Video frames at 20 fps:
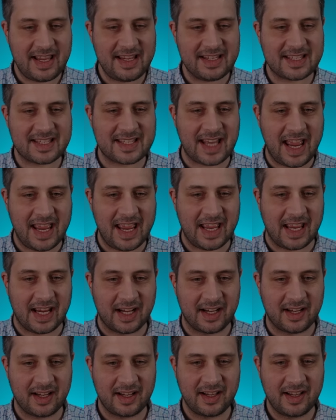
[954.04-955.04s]

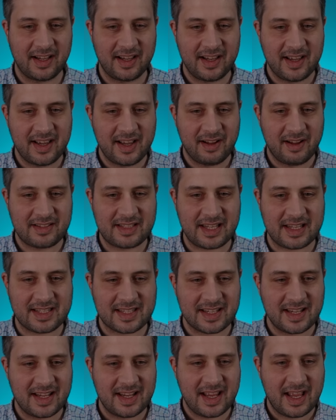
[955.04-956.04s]
saying, what's
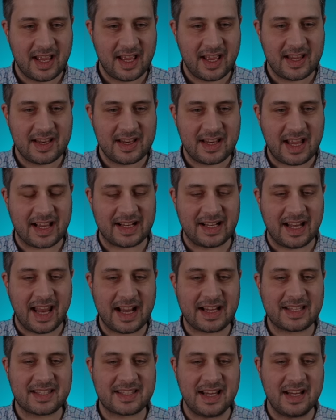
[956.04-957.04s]
this?
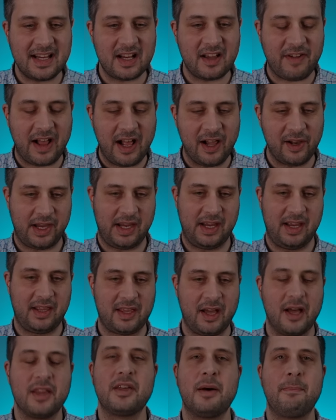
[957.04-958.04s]
Alexei
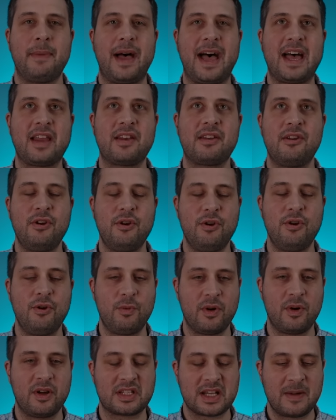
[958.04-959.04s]
Navalny, the man who
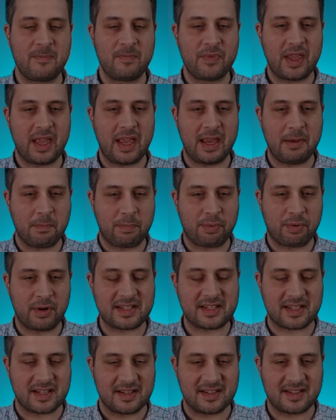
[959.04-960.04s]
was
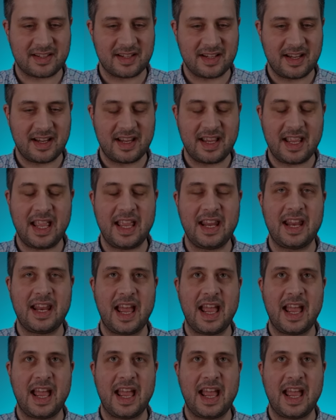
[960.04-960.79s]
imprisoned in